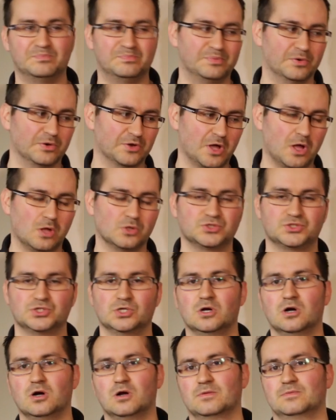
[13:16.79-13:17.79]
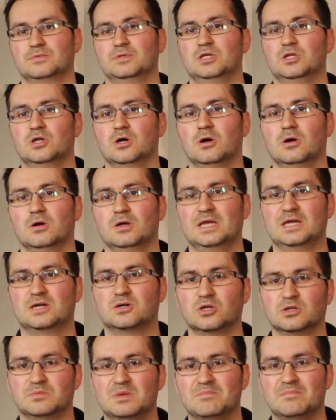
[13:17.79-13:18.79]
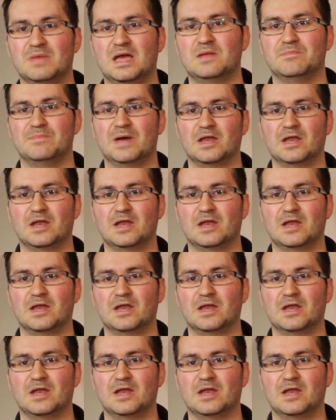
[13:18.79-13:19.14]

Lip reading: But also, you know, it could have been made